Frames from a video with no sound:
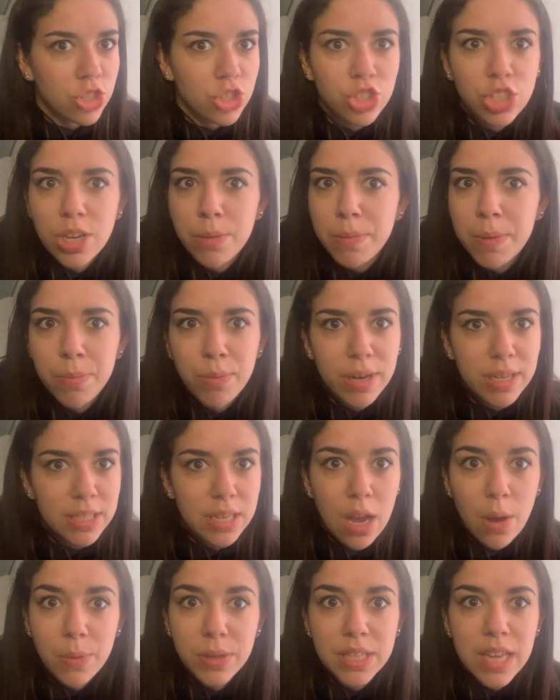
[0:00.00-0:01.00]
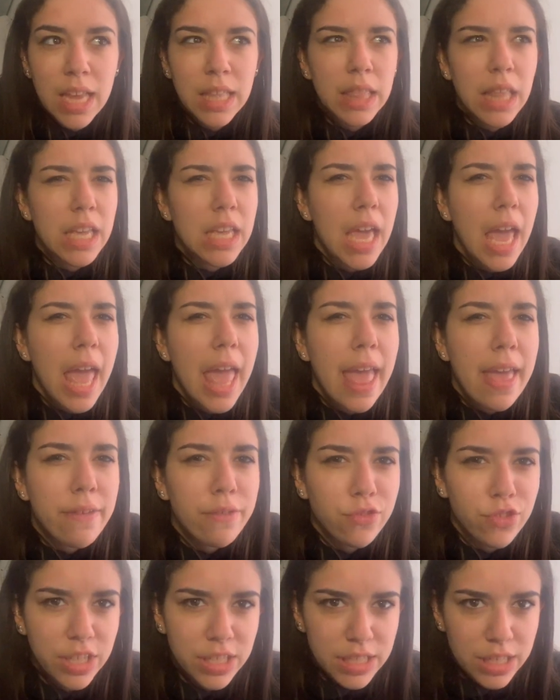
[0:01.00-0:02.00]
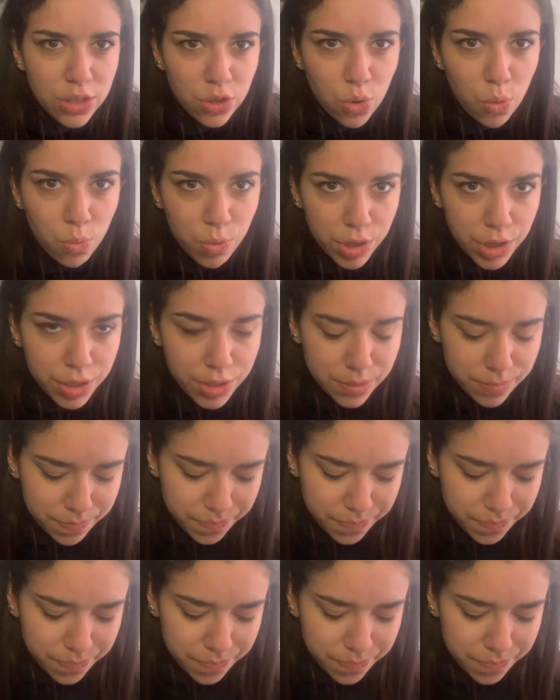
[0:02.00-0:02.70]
Jimmy Prescott was saying, like every single word.